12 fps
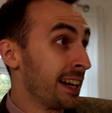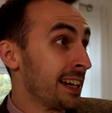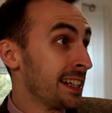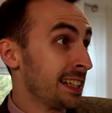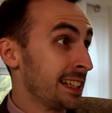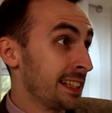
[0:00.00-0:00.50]

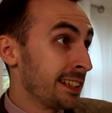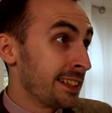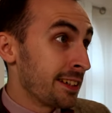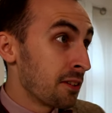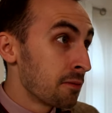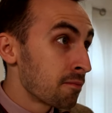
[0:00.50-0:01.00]
word if you
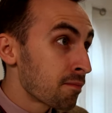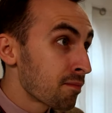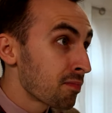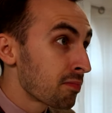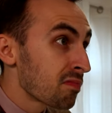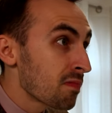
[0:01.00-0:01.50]
don't mind.
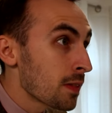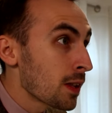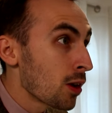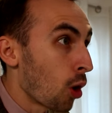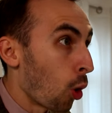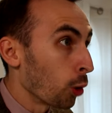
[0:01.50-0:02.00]

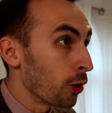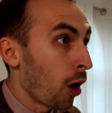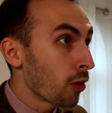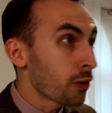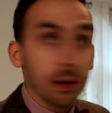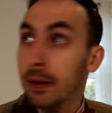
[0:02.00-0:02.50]
Or
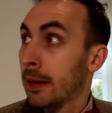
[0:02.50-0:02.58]
not.